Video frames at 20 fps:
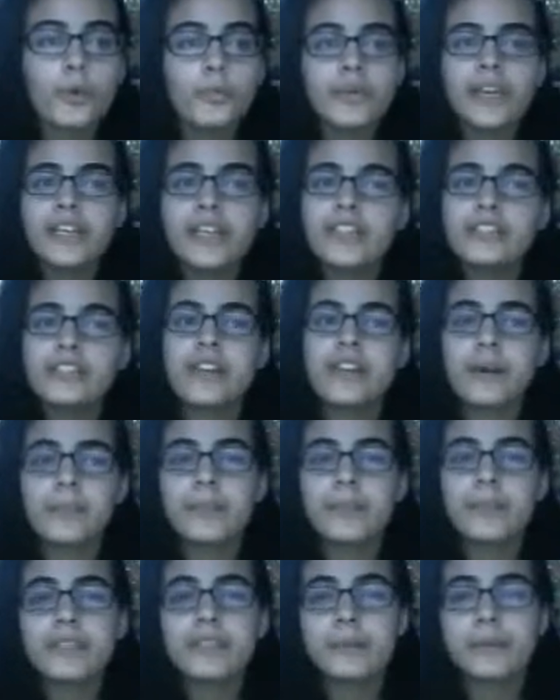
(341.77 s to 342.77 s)

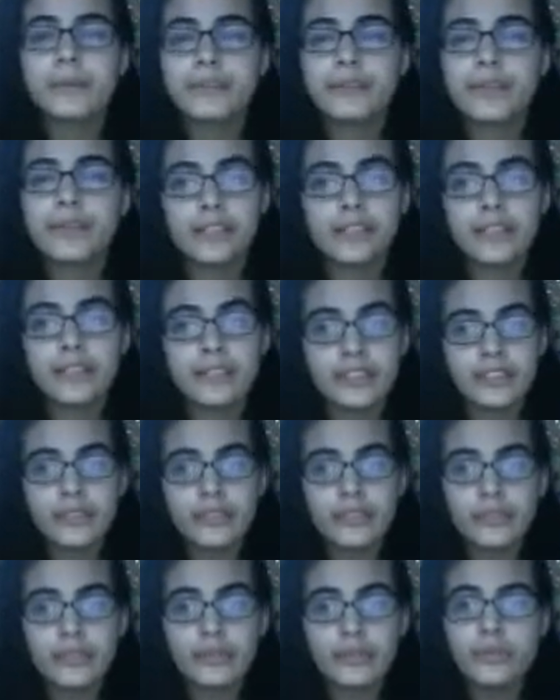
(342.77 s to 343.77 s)

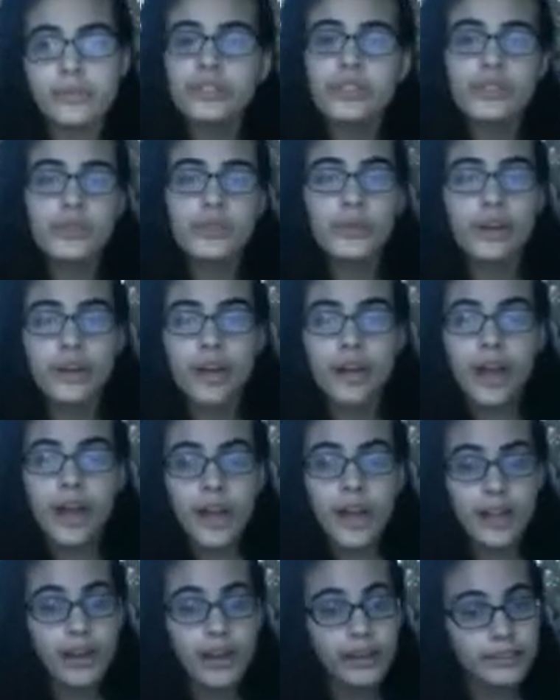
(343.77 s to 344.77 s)
homepages.bw.edu, which is
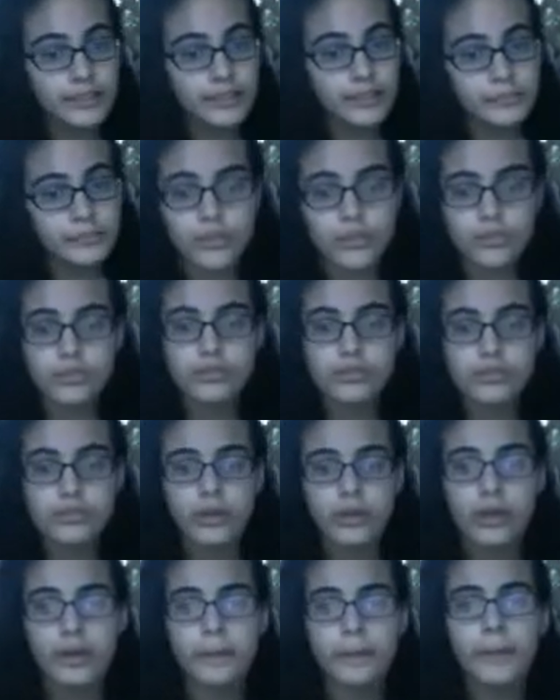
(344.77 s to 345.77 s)
where I got
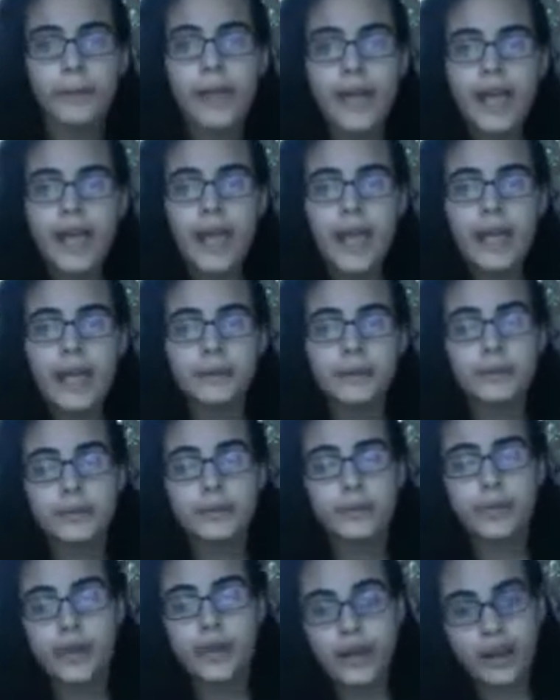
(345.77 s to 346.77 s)
pictures from
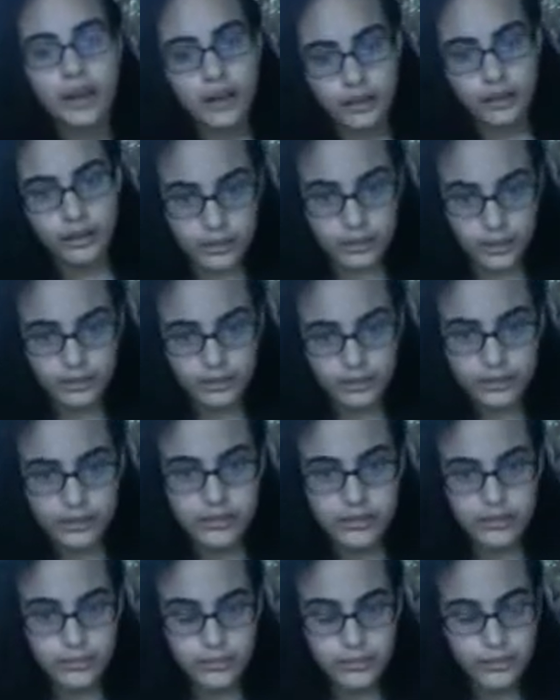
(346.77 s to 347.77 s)
and where I got a lot
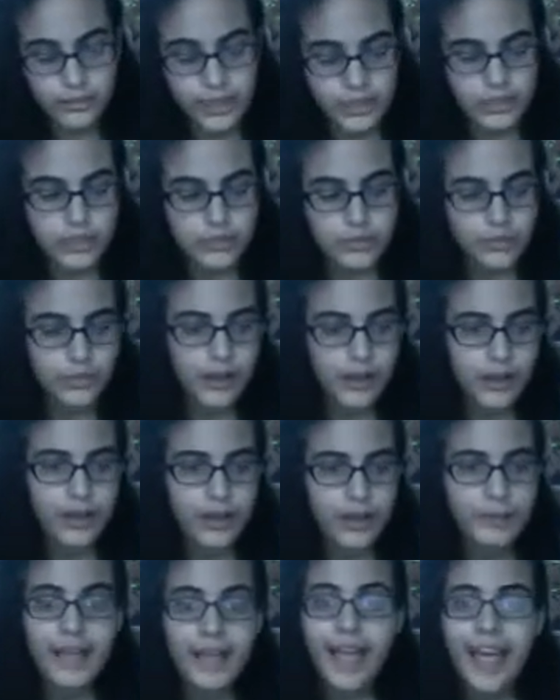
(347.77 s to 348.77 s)
of this information
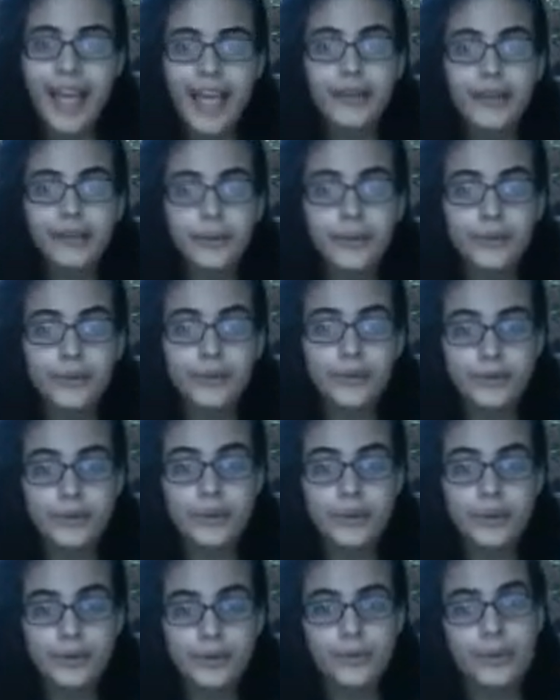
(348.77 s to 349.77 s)
from, and
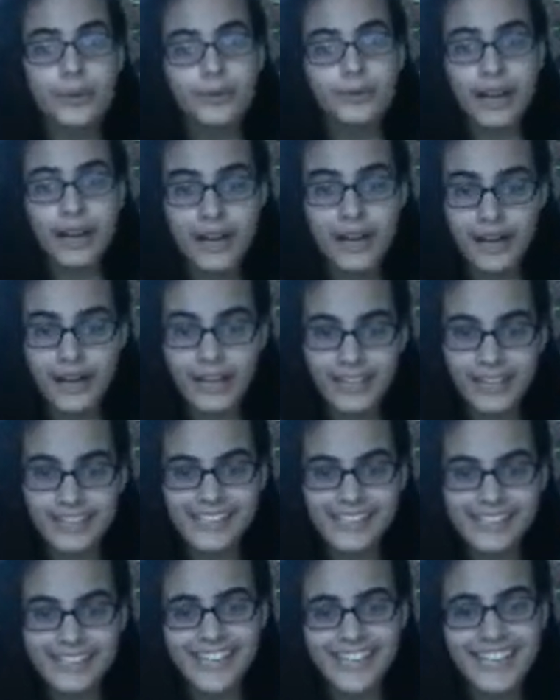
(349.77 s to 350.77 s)
also
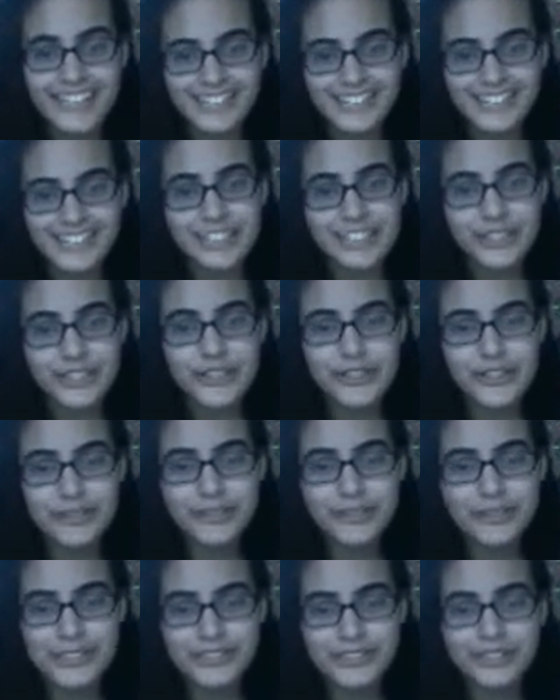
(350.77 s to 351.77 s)
my science
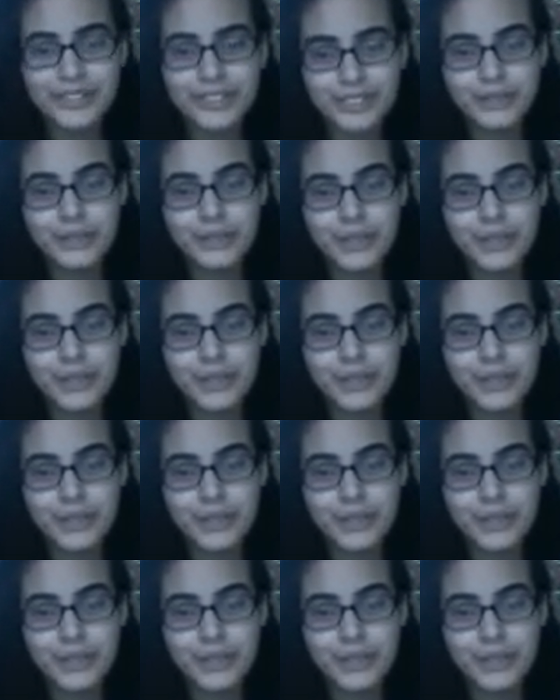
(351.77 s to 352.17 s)
teacher, Mr.